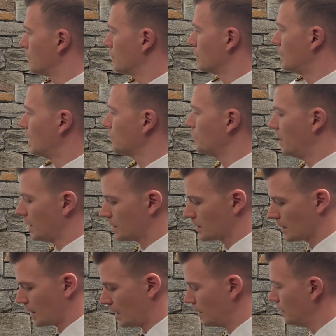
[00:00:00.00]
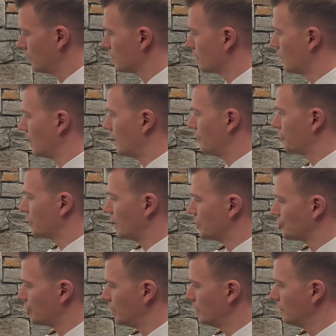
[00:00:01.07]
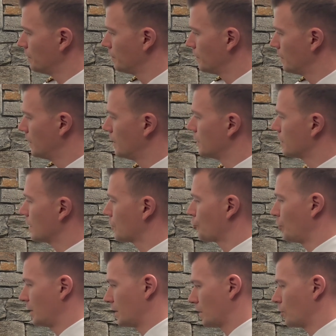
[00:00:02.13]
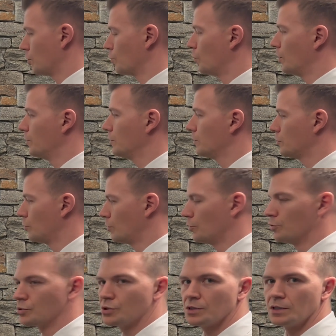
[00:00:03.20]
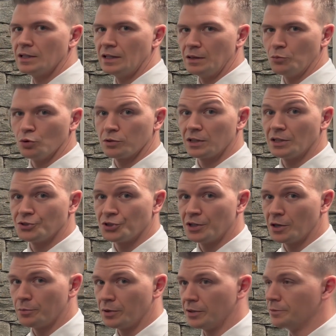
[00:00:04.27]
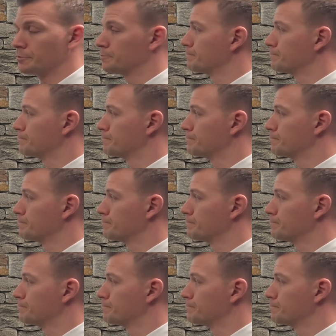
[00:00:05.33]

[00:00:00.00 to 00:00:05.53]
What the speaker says: That makes, again, the left engine the critical one to lose in a multi-engine airplane.